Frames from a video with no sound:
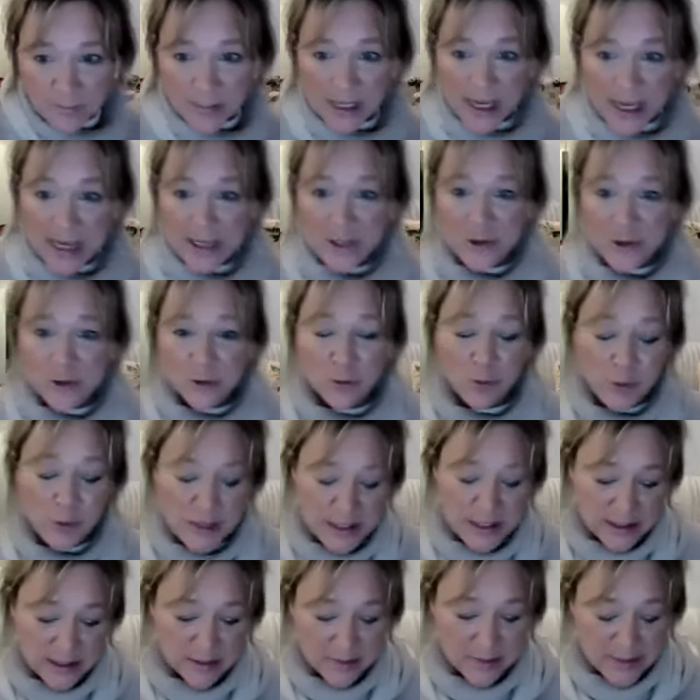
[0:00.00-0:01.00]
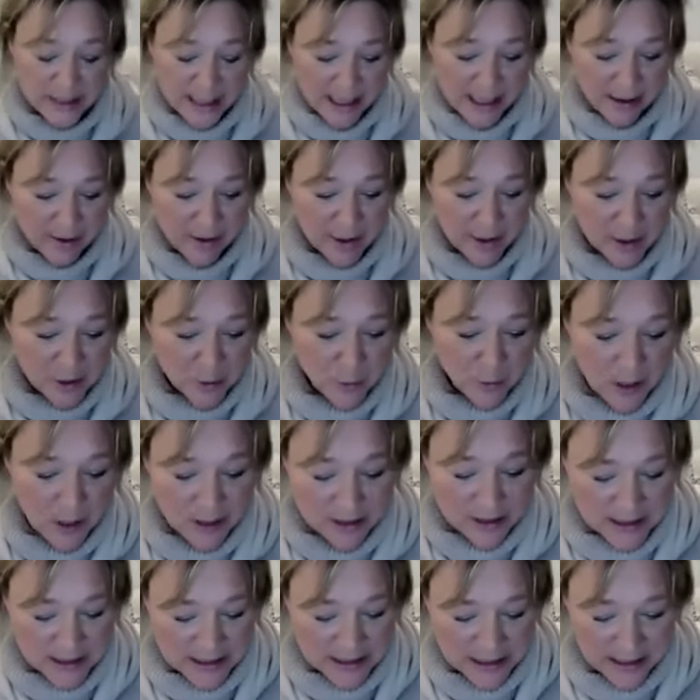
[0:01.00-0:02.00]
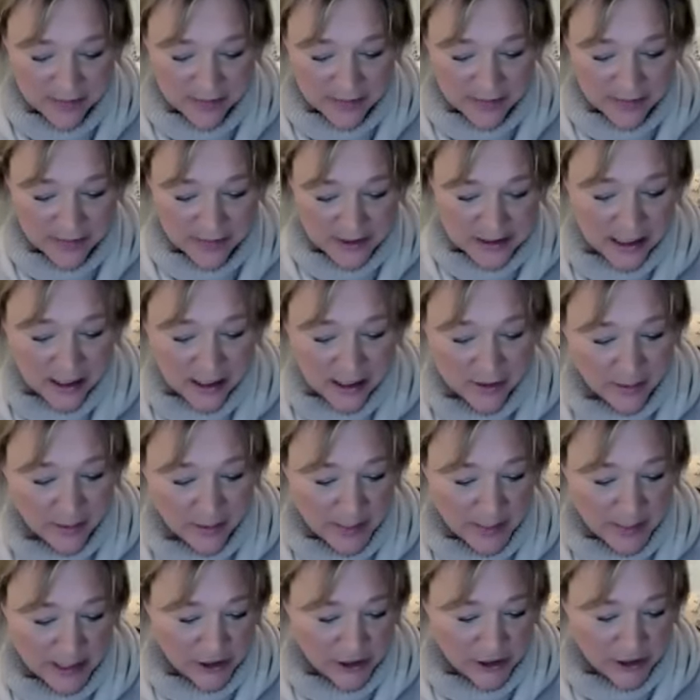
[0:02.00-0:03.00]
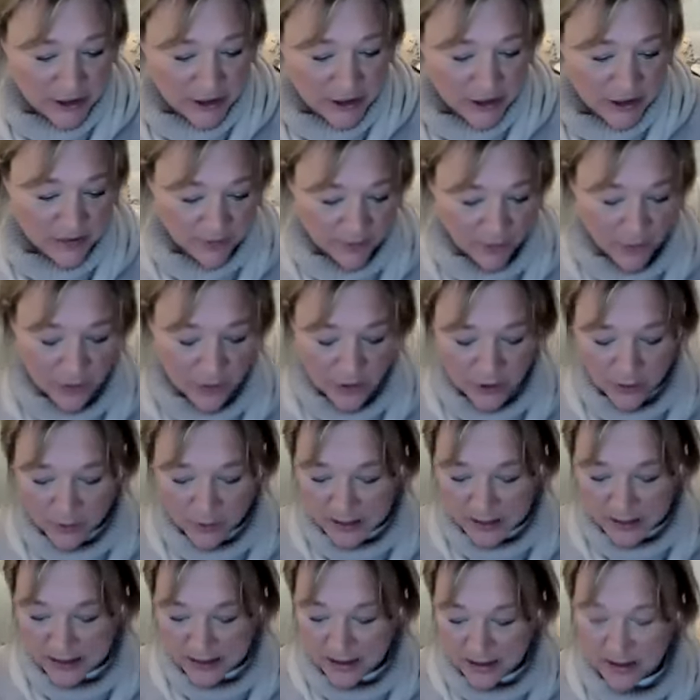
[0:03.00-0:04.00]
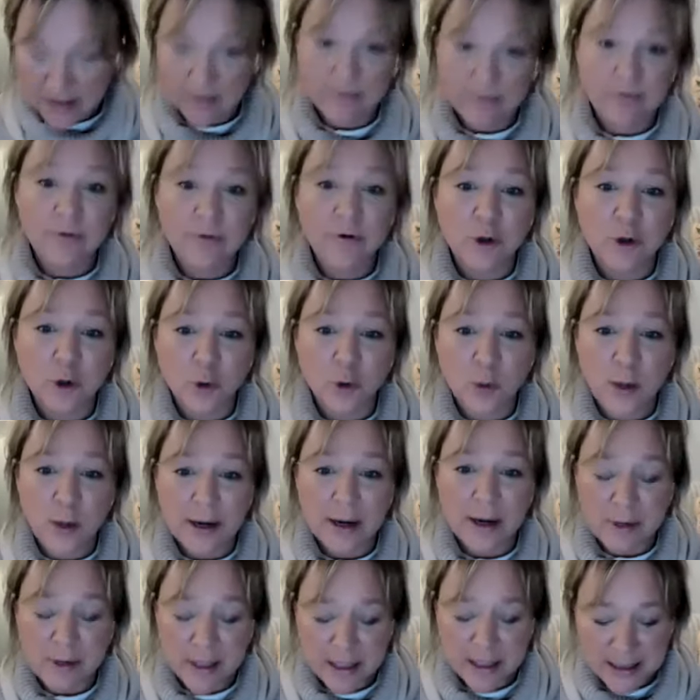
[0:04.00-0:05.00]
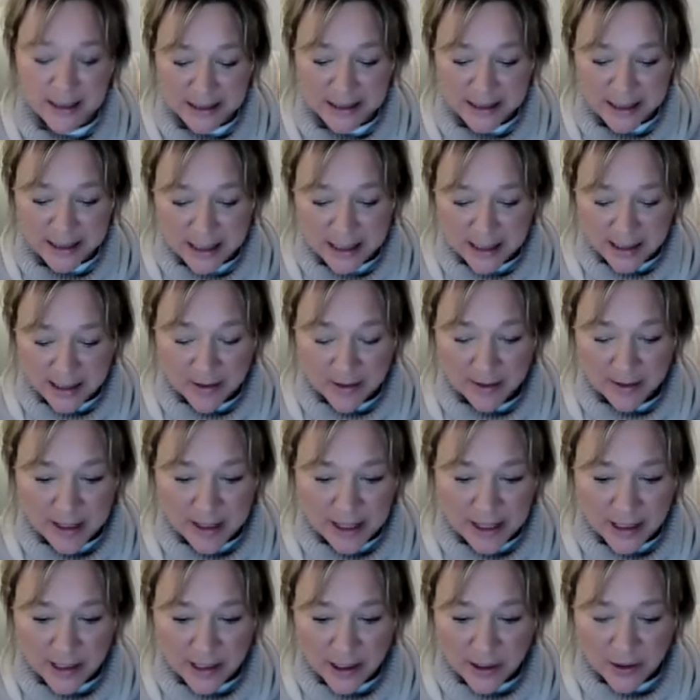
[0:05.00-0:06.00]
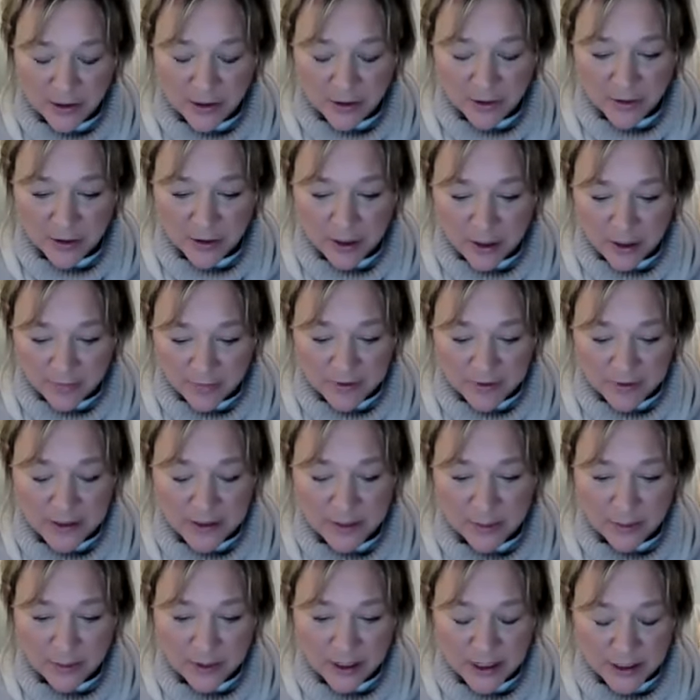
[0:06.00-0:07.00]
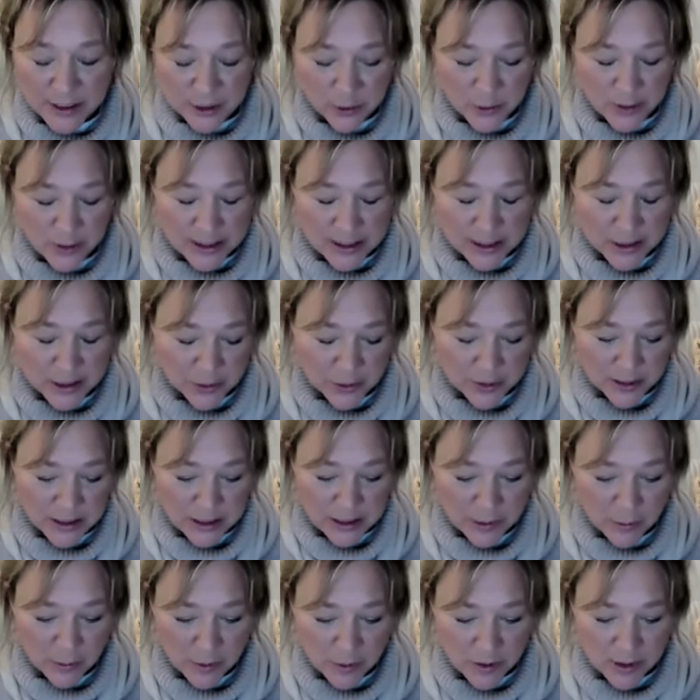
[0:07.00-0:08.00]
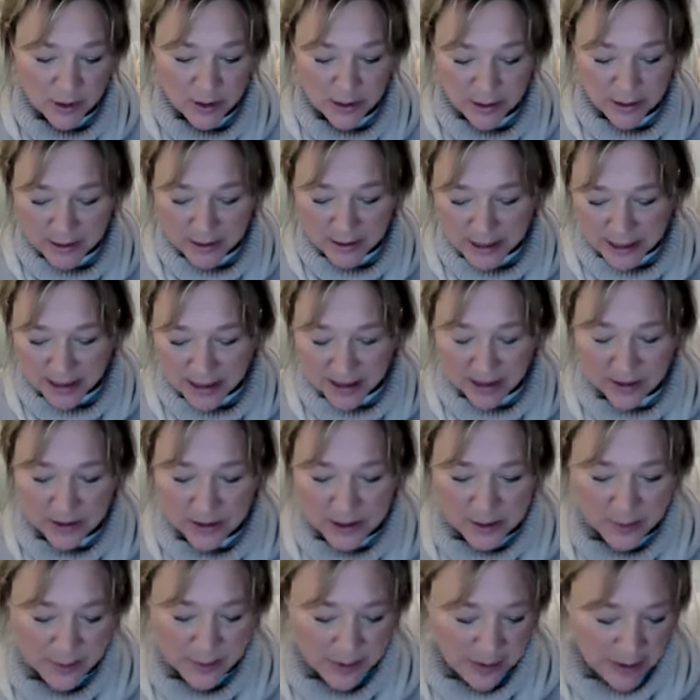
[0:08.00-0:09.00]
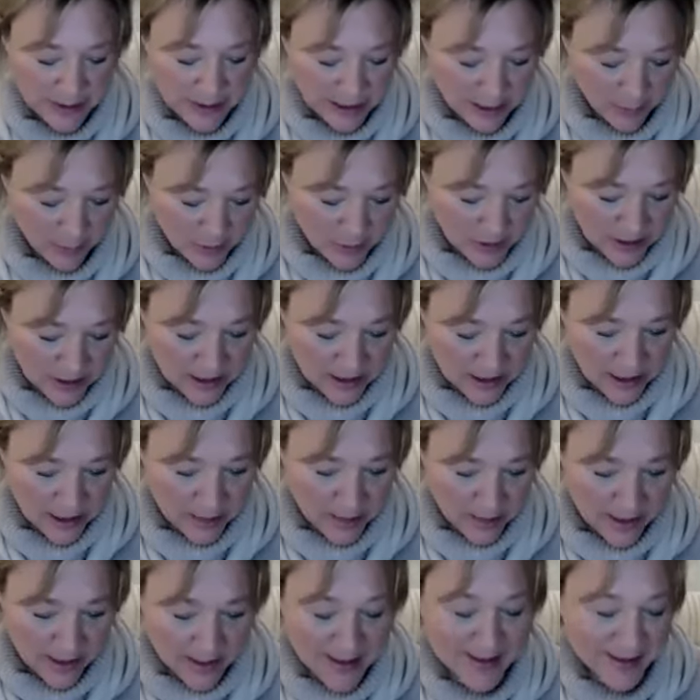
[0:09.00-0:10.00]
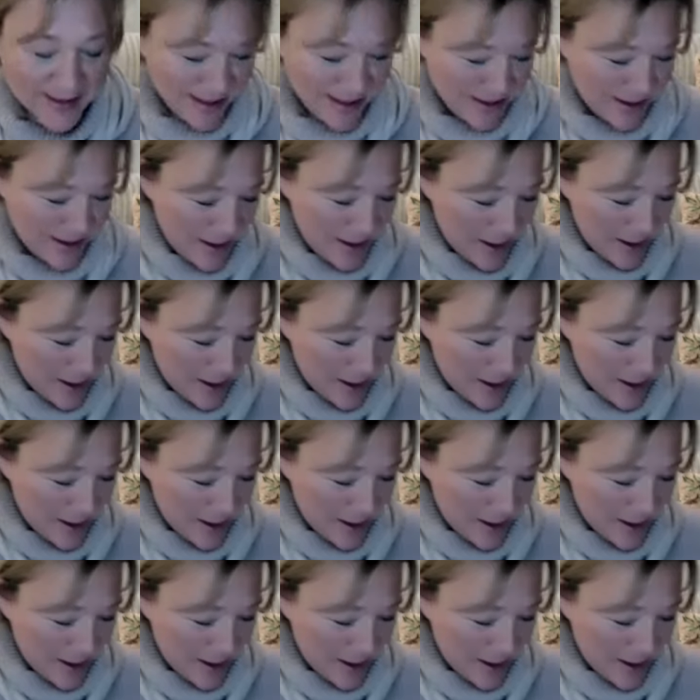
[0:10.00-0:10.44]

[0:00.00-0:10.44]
angel wisdom tarot as well to see if there's any other messages for you, my darling, for Aquarius. Thank you for spring 2021. Thank you, Spirit. That to come out.